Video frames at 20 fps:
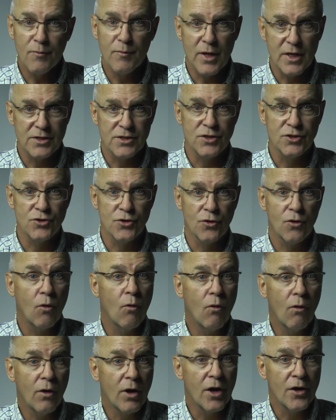messenger
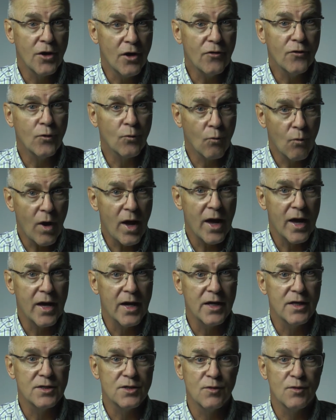or another way